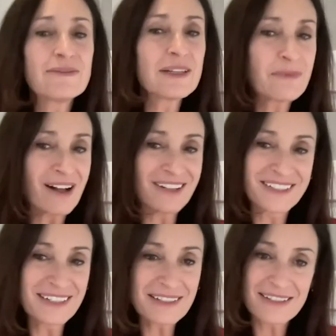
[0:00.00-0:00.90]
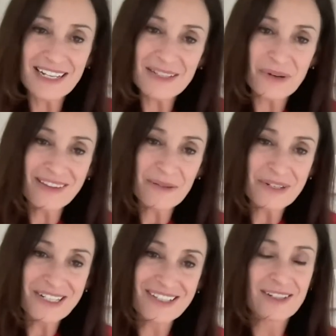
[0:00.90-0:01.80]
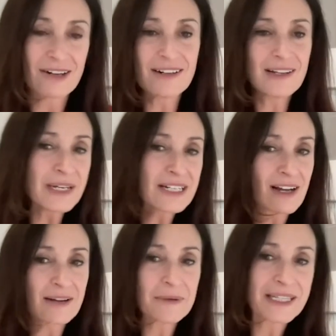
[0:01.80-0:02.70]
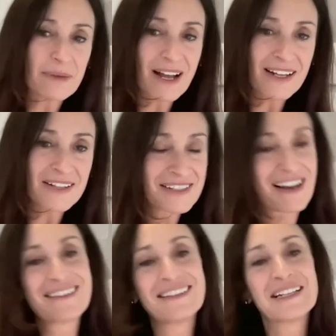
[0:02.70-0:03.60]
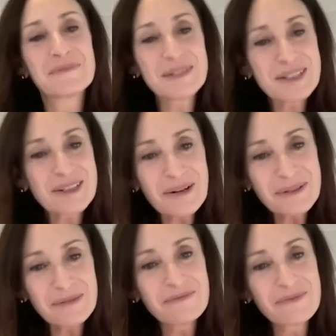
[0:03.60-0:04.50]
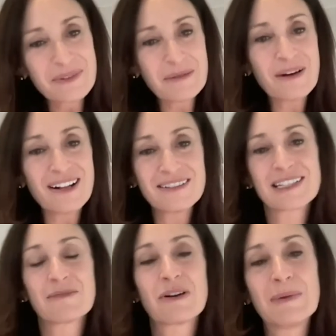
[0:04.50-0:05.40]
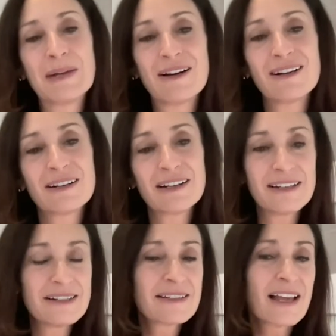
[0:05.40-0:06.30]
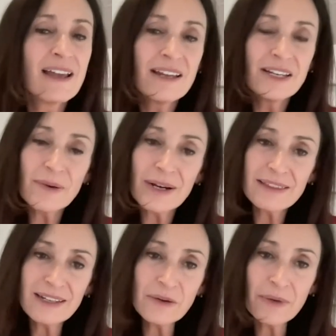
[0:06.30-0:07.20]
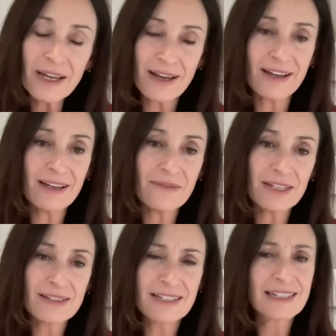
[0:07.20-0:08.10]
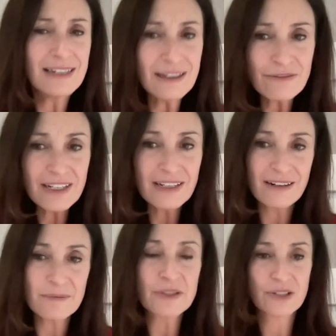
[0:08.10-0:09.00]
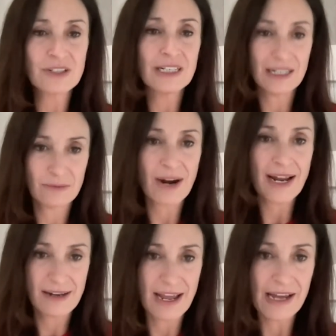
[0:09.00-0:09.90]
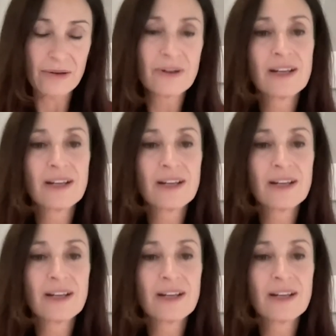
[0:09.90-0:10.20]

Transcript: given the politics, because that's where I think we should start, and then we can talk about the pie in the sky things. But to start with the with the politics and where we are is, you know, I think we have a significant opportunity right now